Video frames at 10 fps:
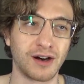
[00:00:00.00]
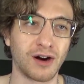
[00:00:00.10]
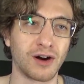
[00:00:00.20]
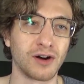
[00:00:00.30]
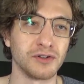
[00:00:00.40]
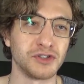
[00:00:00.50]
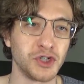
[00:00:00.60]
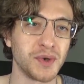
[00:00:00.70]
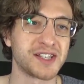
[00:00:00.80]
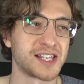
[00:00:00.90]
are
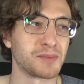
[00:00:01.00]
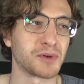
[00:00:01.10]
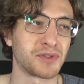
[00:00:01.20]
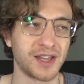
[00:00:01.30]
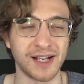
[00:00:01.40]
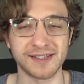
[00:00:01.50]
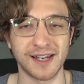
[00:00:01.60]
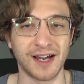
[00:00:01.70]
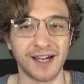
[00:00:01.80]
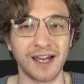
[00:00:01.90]
doing similar
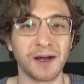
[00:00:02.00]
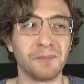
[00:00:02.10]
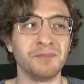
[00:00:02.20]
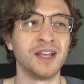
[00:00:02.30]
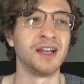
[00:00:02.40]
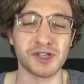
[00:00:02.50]
things that I am.